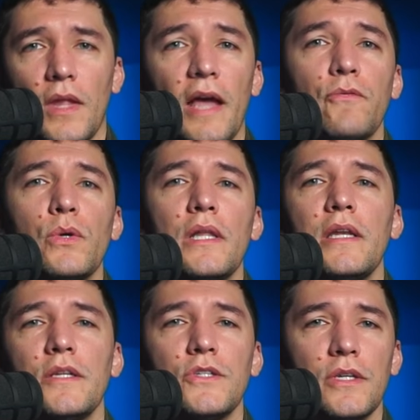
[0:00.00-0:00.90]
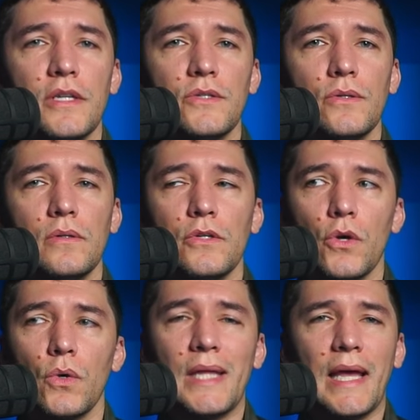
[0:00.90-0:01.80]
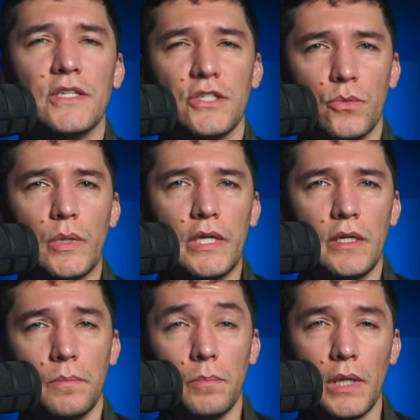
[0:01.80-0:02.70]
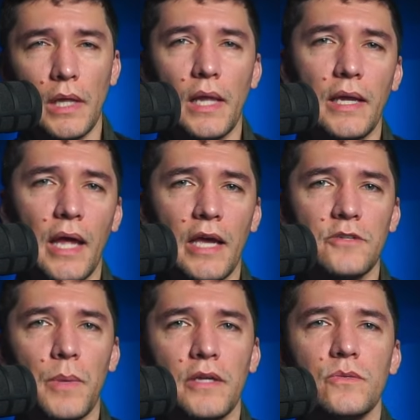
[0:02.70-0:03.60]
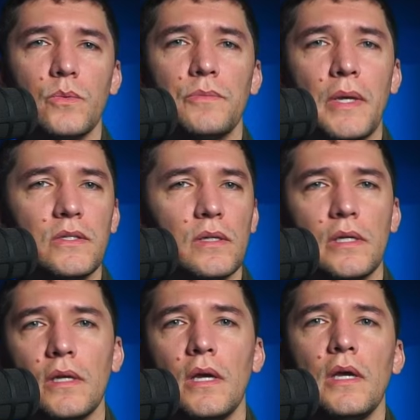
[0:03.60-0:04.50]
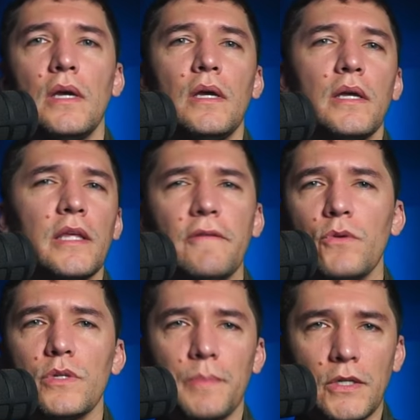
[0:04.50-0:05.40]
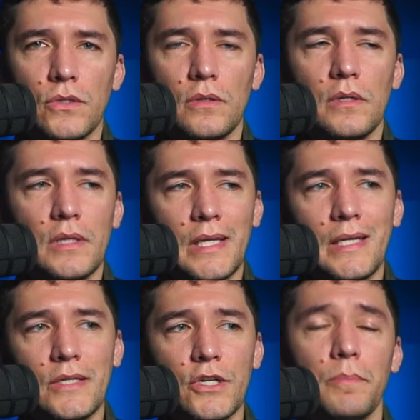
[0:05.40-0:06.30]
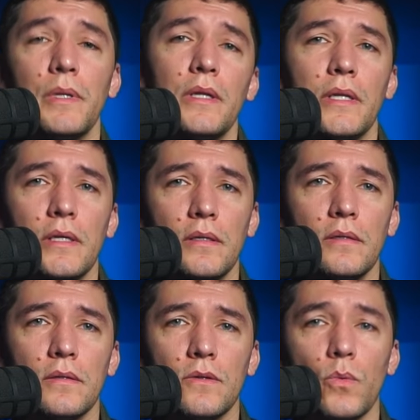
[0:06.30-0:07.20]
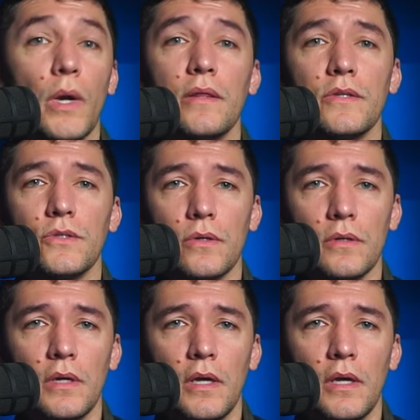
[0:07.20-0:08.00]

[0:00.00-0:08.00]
Every lineage in Distal currently has 3 bloodline aspects, which basically give you a special lineage ability right at the start.